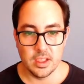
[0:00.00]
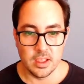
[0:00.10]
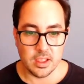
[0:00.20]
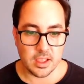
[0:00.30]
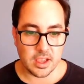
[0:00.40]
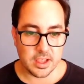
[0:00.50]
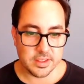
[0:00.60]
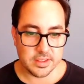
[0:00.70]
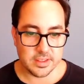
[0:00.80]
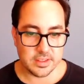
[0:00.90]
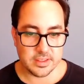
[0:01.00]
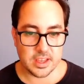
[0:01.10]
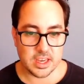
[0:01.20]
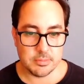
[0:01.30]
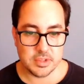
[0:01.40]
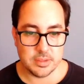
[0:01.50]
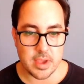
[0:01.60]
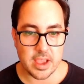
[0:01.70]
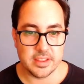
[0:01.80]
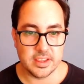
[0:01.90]
and then I'm
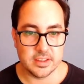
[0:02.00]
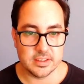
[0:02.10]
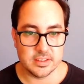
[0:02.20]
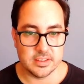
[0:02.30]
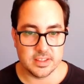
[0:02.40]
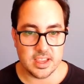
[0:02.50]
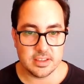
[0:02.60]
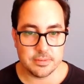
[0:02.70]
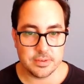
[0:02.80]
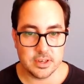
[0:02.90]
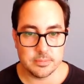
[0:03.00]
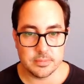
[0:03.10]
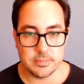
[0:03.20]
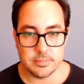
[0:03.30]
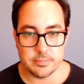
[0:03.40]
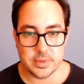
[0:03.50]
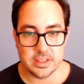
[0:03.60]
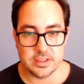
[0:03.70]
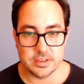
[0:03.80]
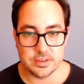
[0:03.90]
dividing the data frame by
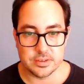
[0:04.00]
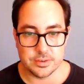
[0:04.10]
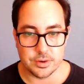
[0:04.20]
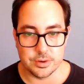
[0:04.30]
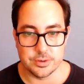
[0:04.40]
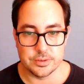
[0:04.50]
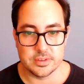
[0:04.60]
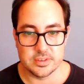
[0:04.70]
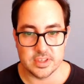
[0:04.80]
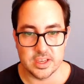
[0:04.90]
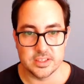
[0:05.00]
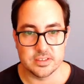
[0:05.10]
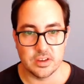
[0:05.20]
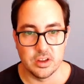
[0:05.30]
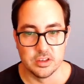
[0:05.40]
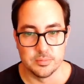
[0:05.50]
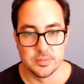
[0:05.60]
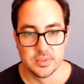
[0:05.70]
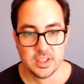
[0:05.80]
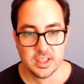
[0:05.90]
the cohort size column.
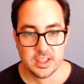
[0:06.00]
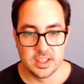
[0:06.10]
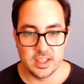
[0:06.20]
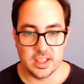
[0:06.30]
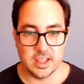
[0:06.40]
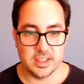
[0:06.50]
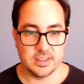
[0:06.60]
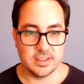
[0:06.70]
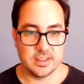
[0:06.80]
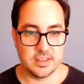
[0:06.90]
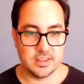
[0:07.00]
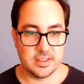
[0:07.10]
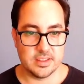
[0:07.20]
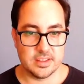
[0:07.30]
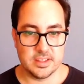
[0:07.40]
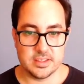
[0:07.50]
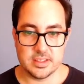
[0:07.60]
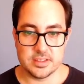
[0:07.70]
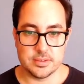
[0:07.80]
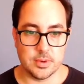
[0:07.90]
And this
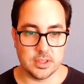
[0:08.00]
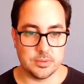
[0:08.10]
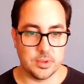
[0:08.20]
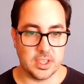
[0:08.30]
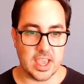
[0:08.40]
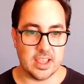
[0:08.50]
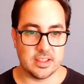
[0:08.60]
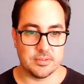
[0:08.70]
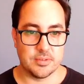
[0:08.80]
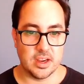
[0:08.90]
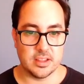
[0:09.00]
is what we get, right?